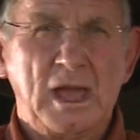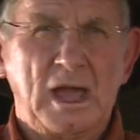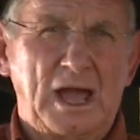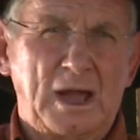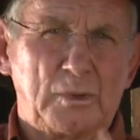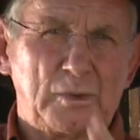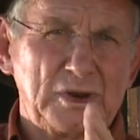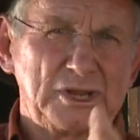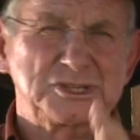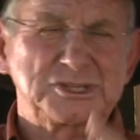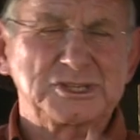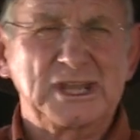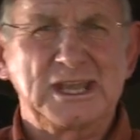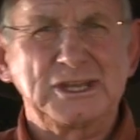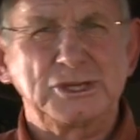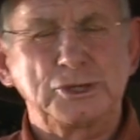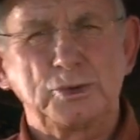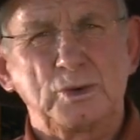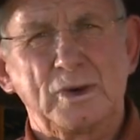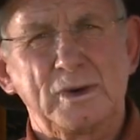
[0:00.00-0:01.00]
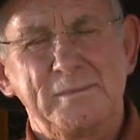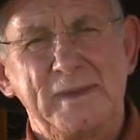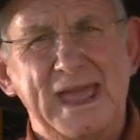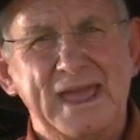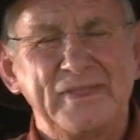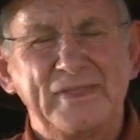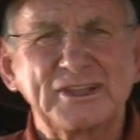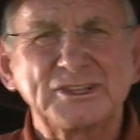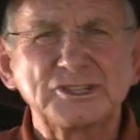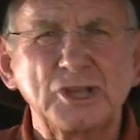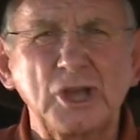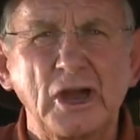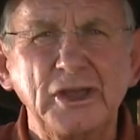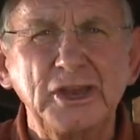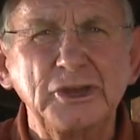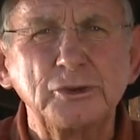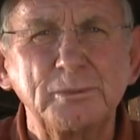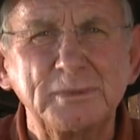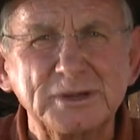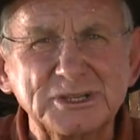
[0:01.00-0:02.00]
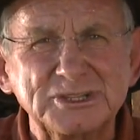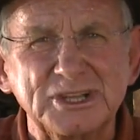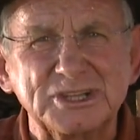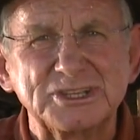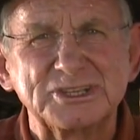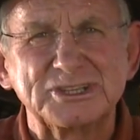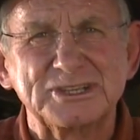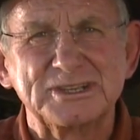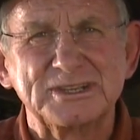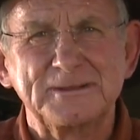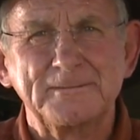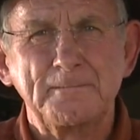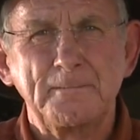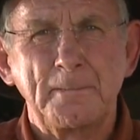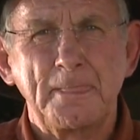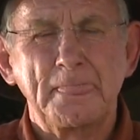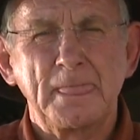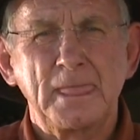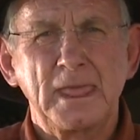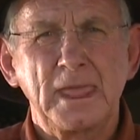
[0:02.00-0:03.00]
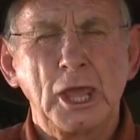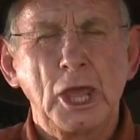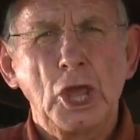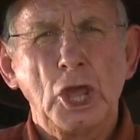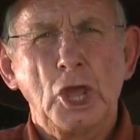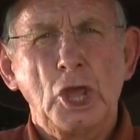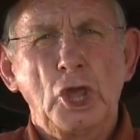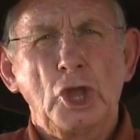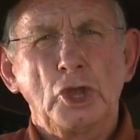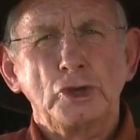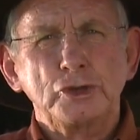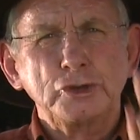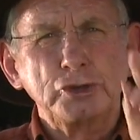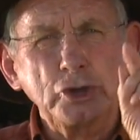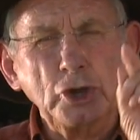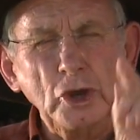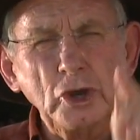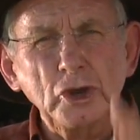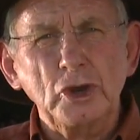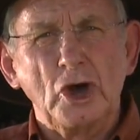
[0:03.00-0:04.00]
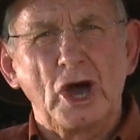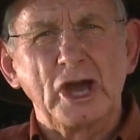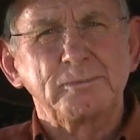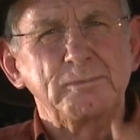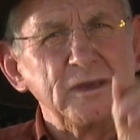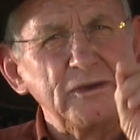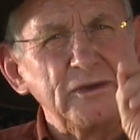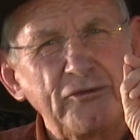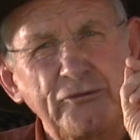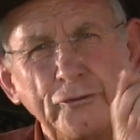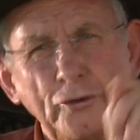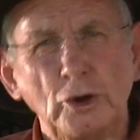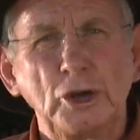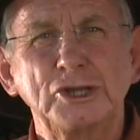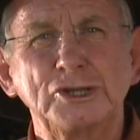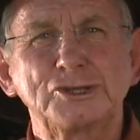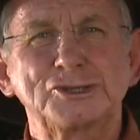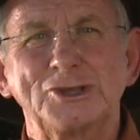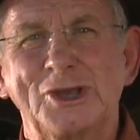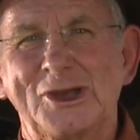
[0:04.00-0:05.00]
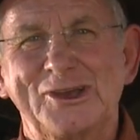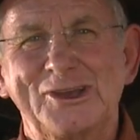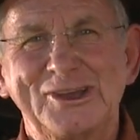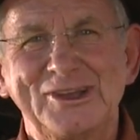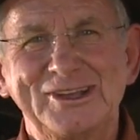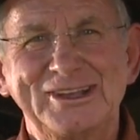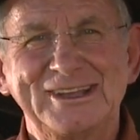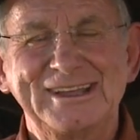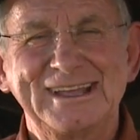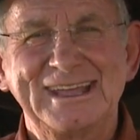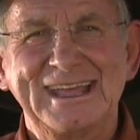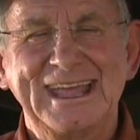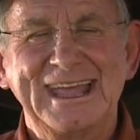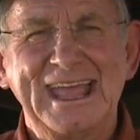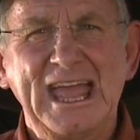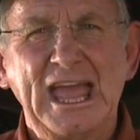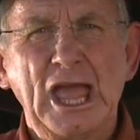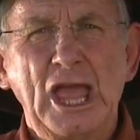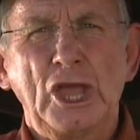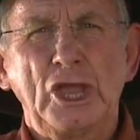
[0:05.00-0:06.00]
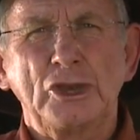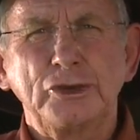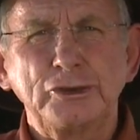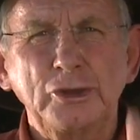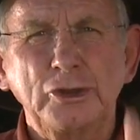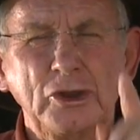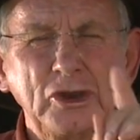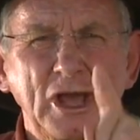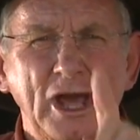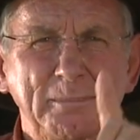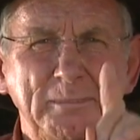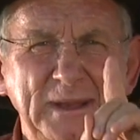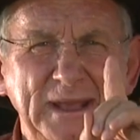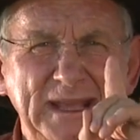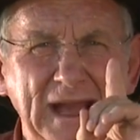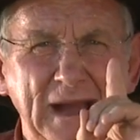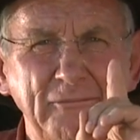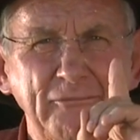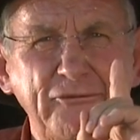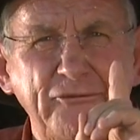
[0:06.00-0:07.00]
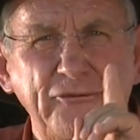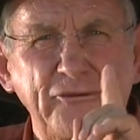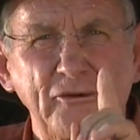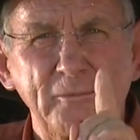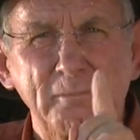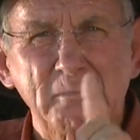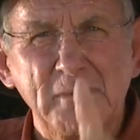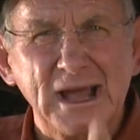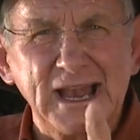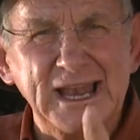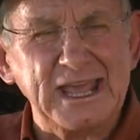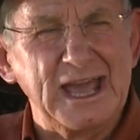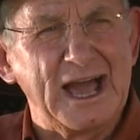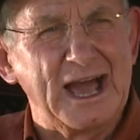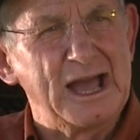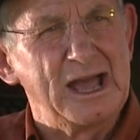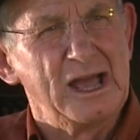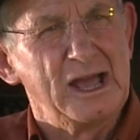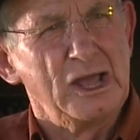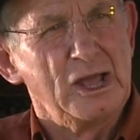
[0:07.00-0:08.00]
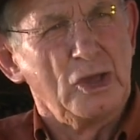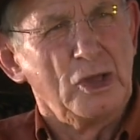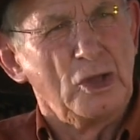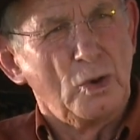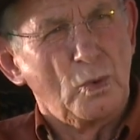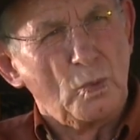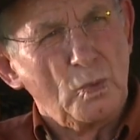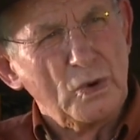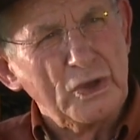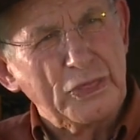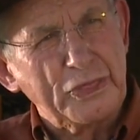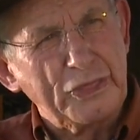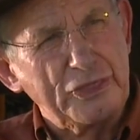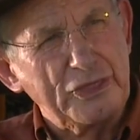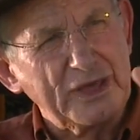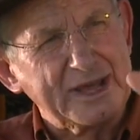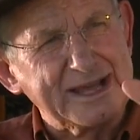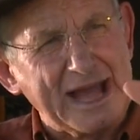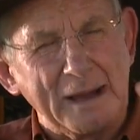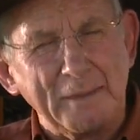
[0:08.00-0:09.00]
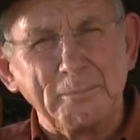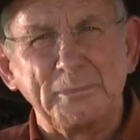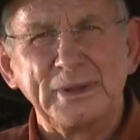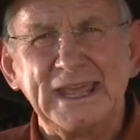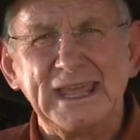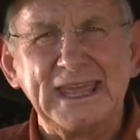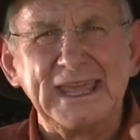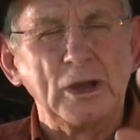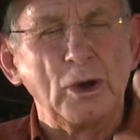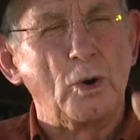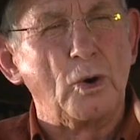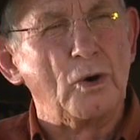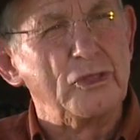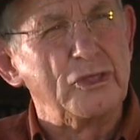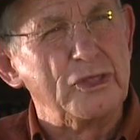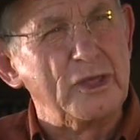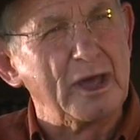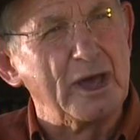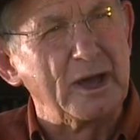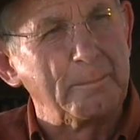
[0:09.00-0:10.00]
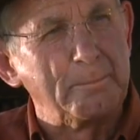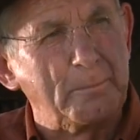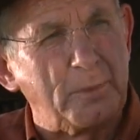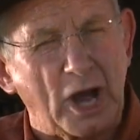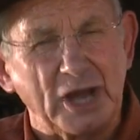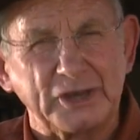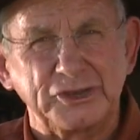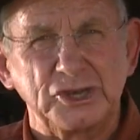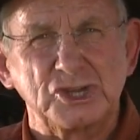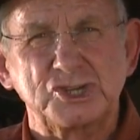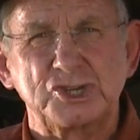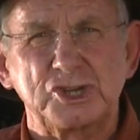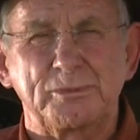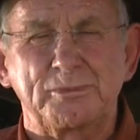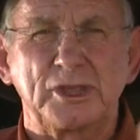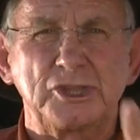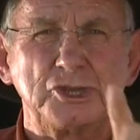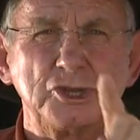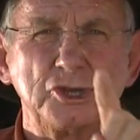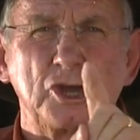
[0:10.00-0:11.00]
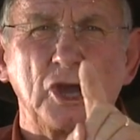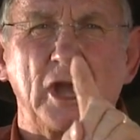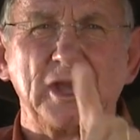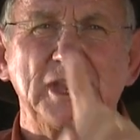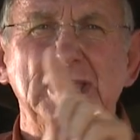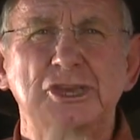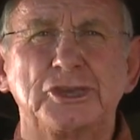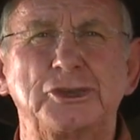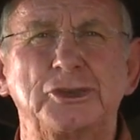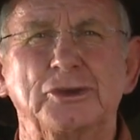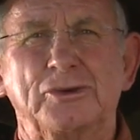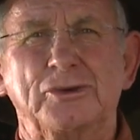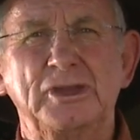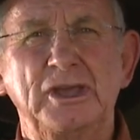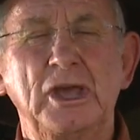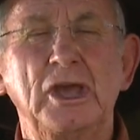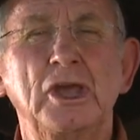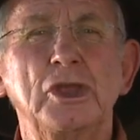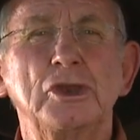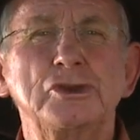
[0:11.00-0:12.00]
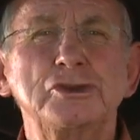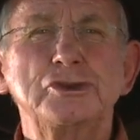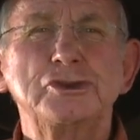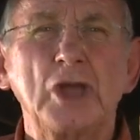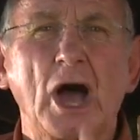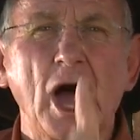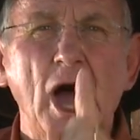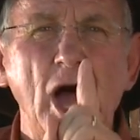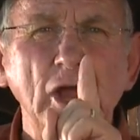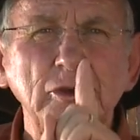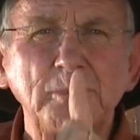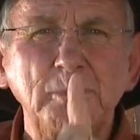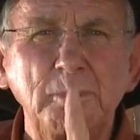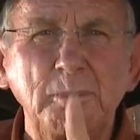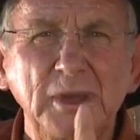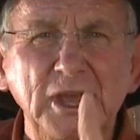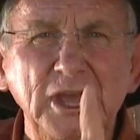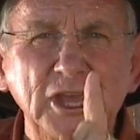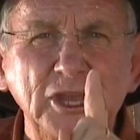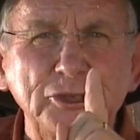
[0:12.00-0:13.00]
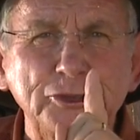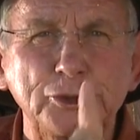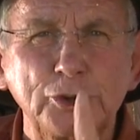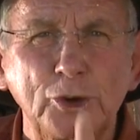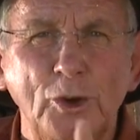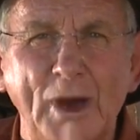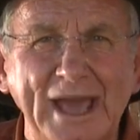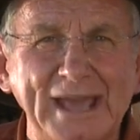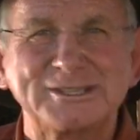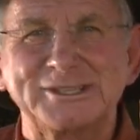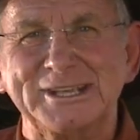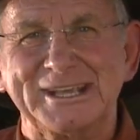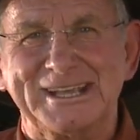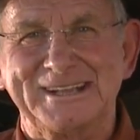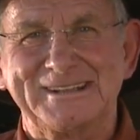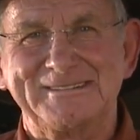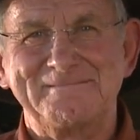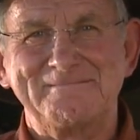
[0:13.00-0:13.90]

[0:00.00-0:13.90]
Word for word: I want to say to a man that's going into business, do not be foolish, sir. Do not become familiar with the company or the partnership that you're going into. Don't be too hasty.